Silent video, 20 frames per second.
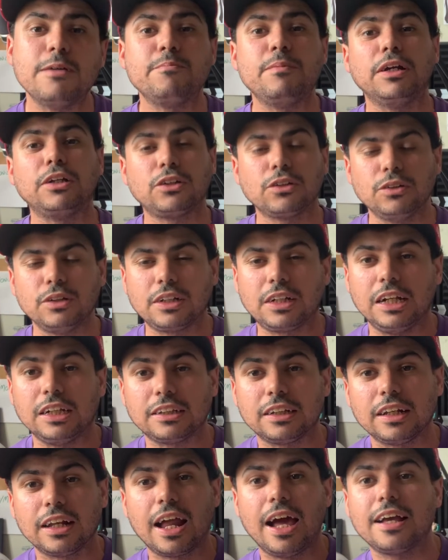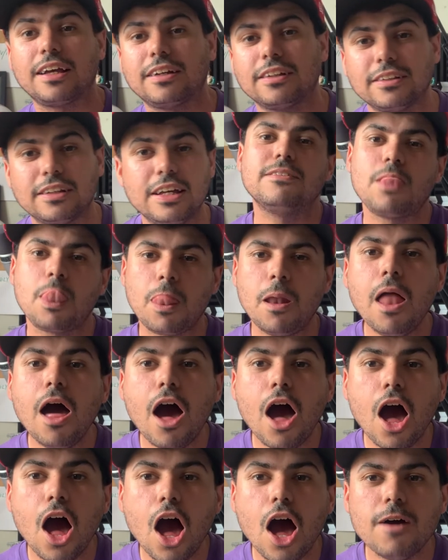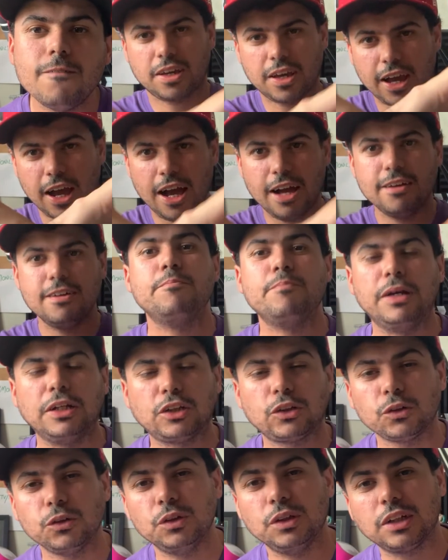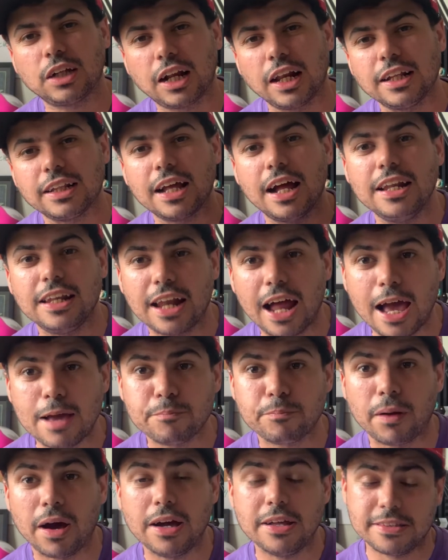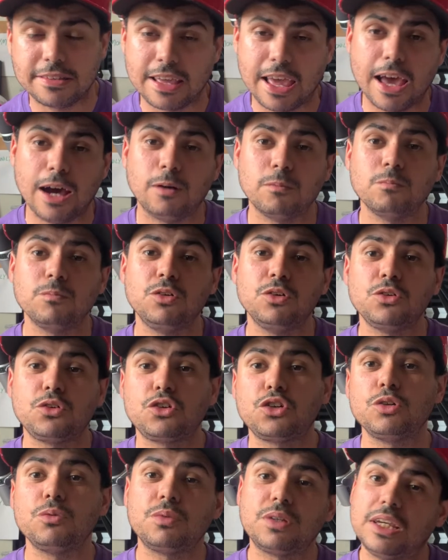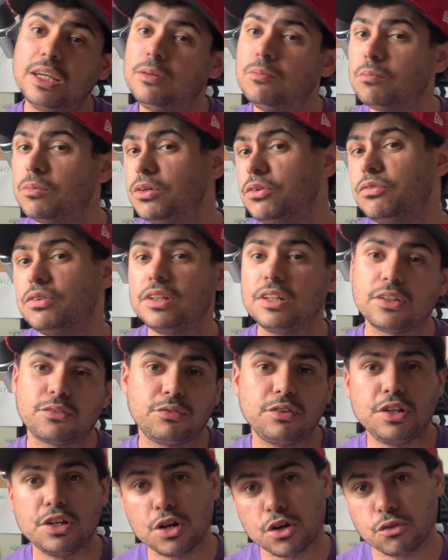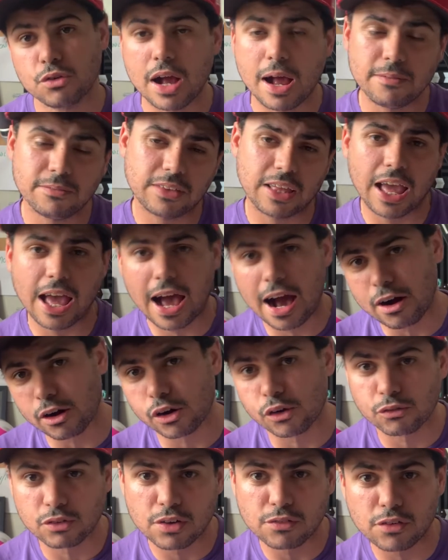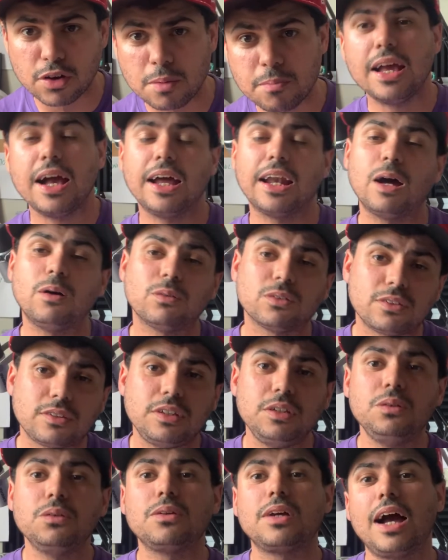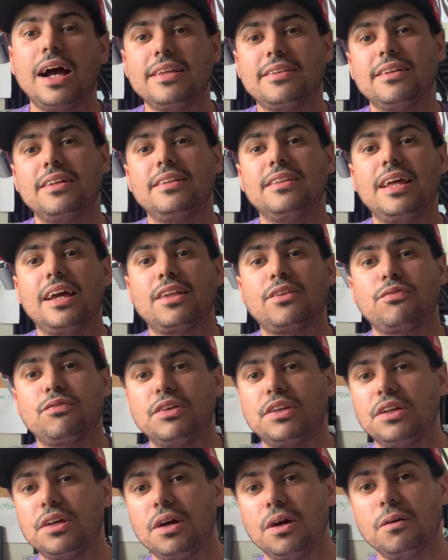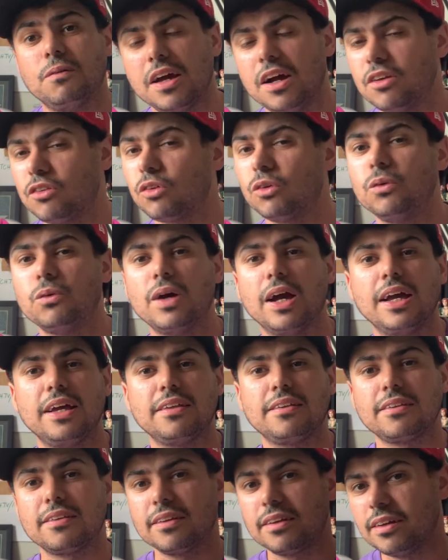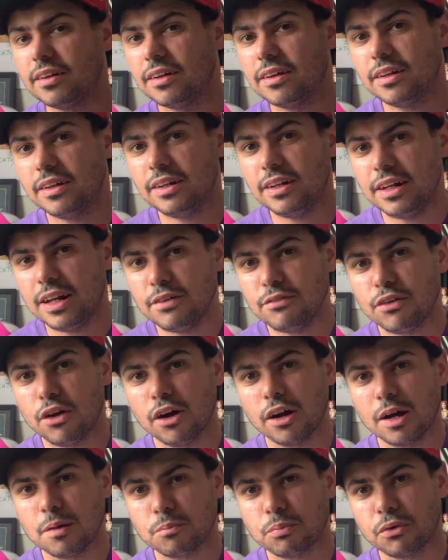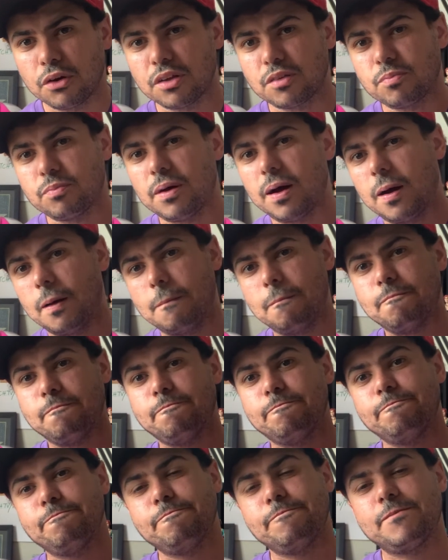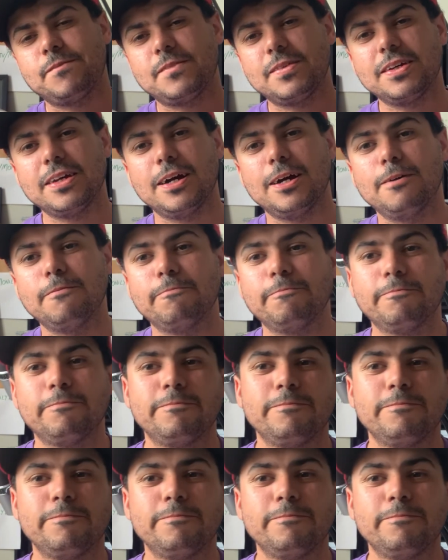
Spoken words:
Make sure you click the like and make sure you click that like button to help YouTube keep moving this video around their algorithm. And I will see you guys in the next video. As always, live long and prosper. See ya.